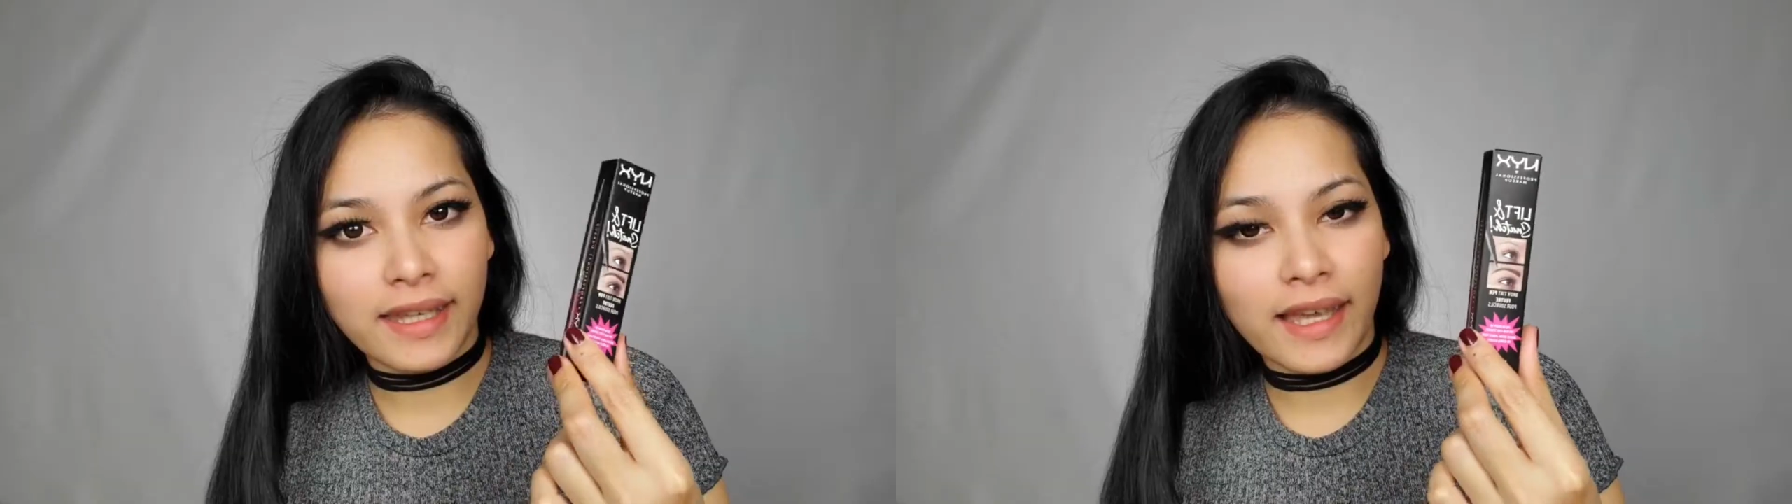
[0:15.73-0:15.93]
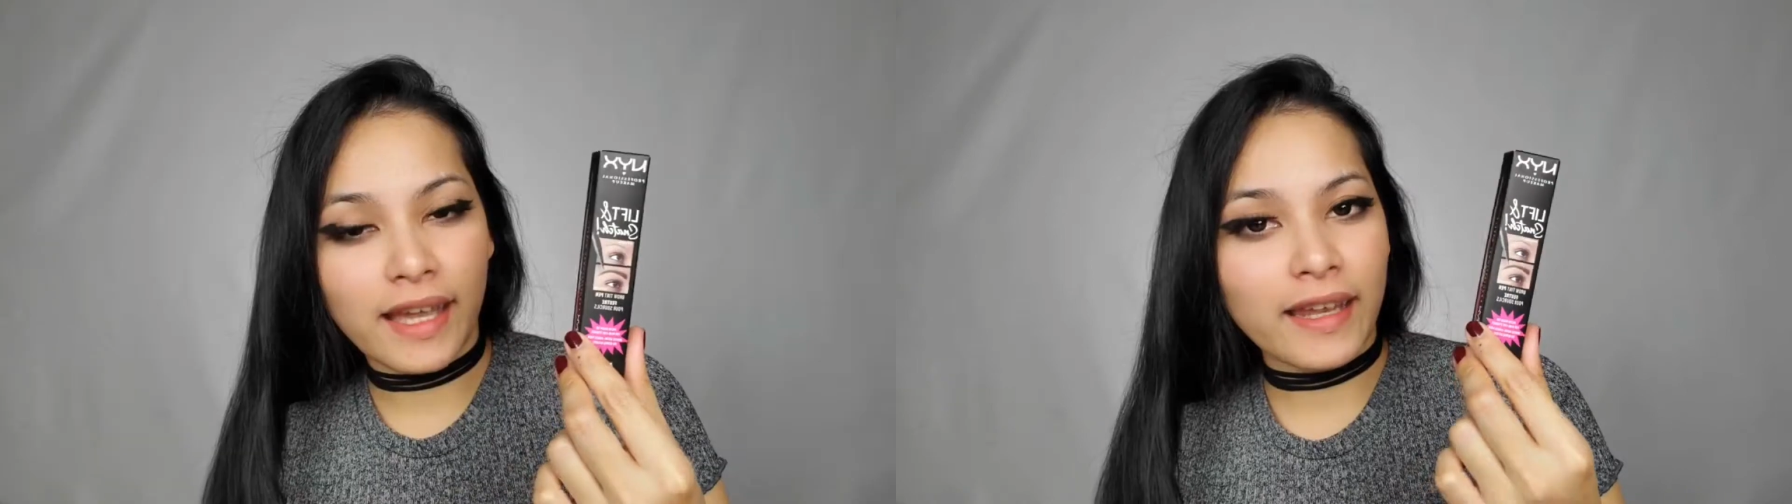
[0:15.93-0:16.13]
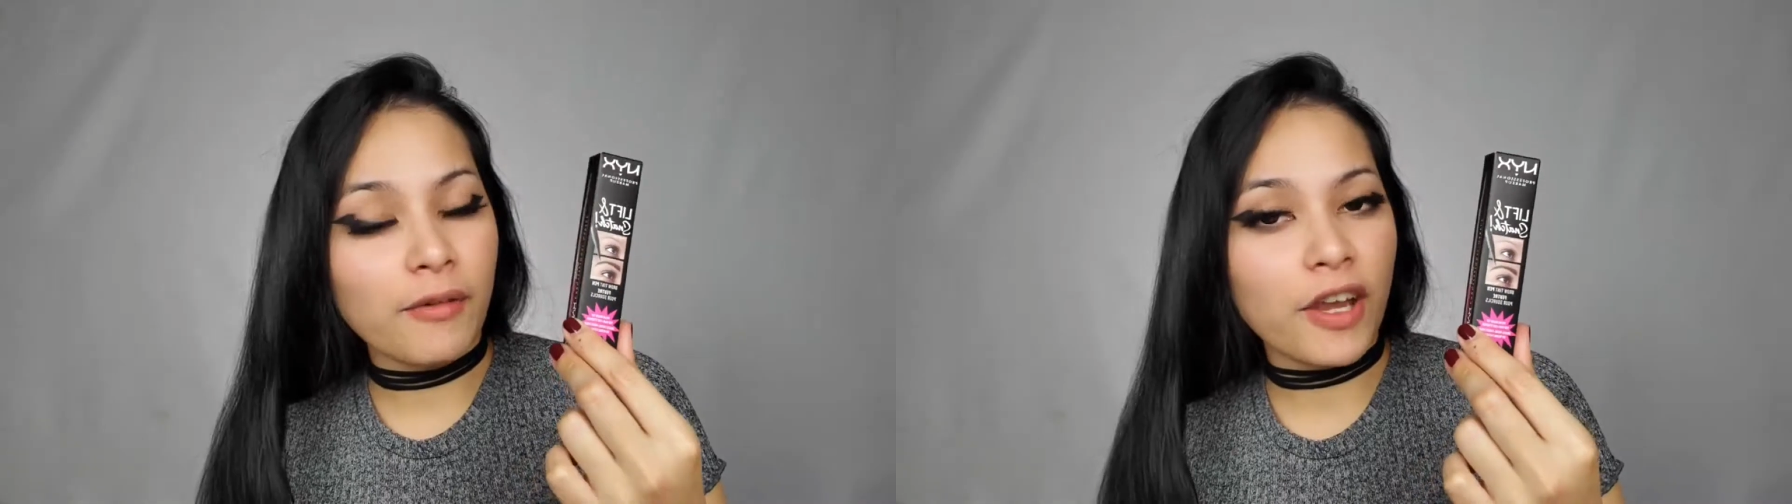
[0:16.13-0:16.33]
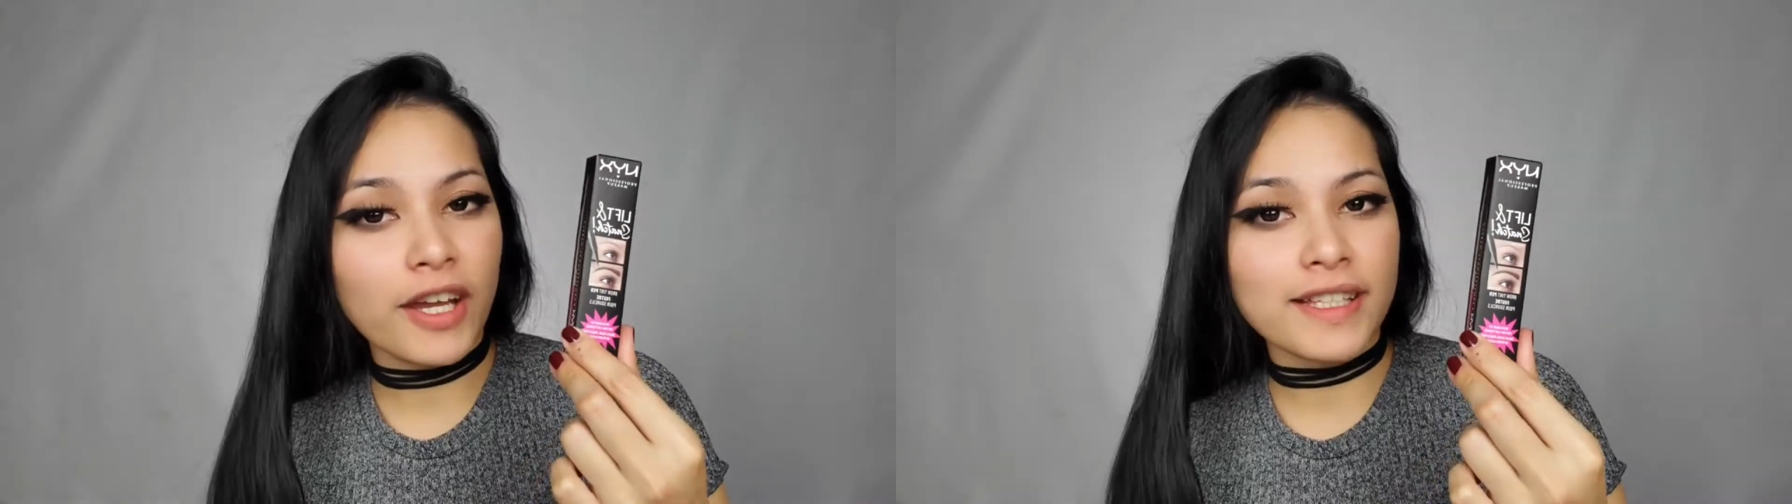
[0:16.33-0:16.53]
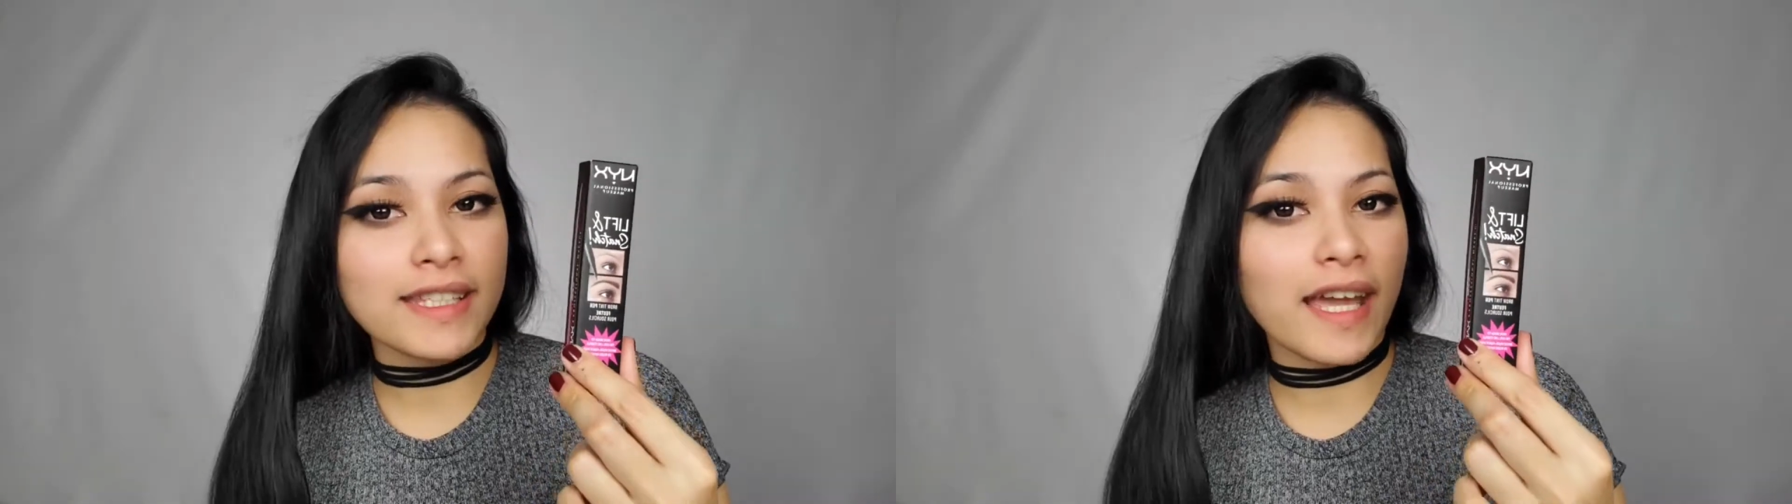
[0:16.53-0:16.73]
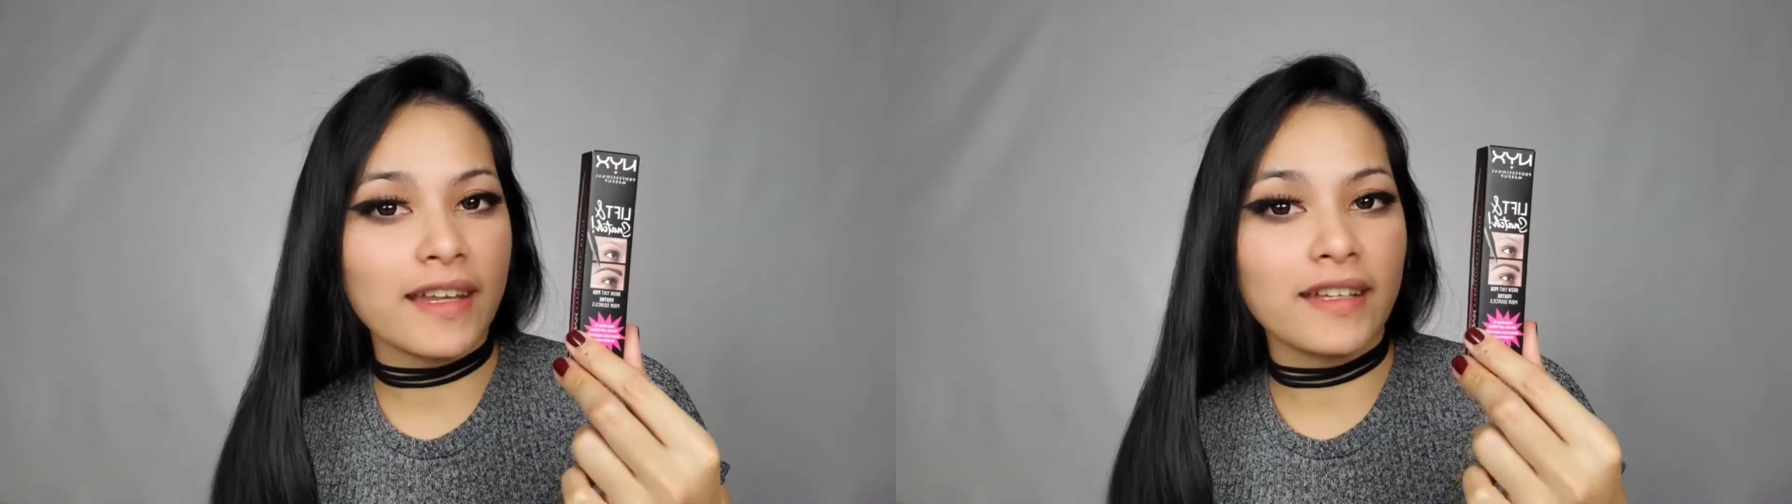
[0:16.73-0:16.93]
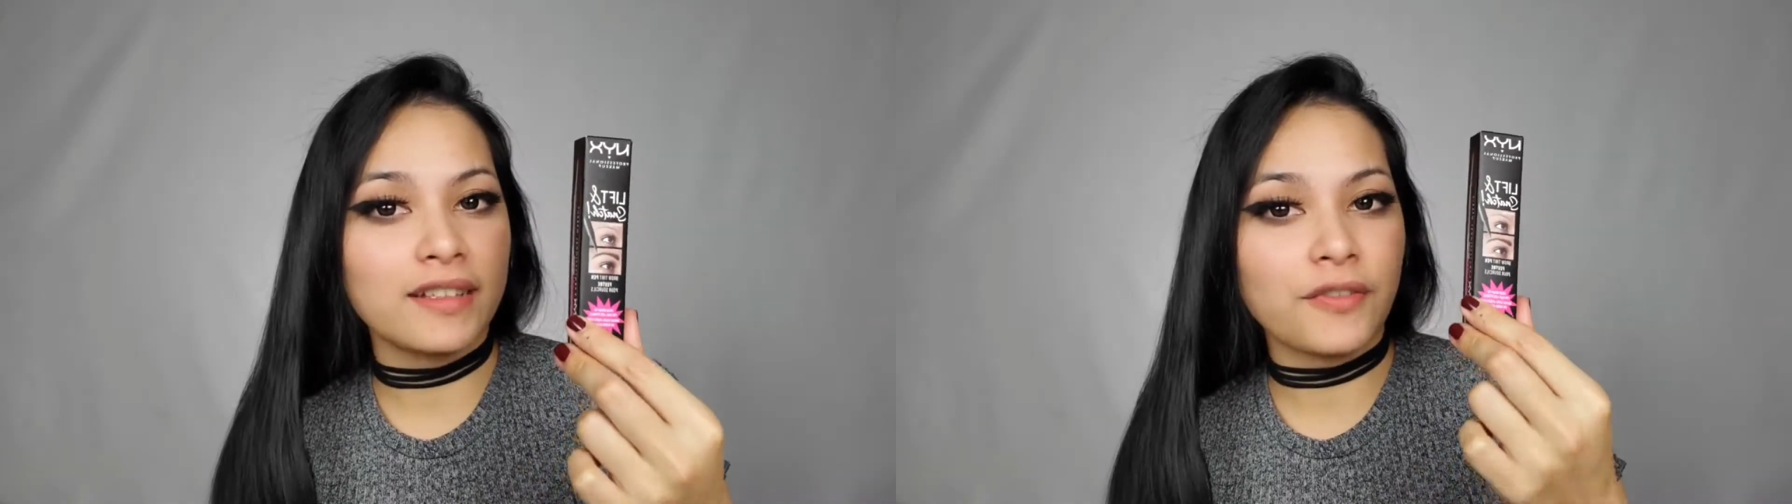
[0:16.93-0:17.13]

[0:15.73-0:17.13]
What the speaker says: And I'm very excited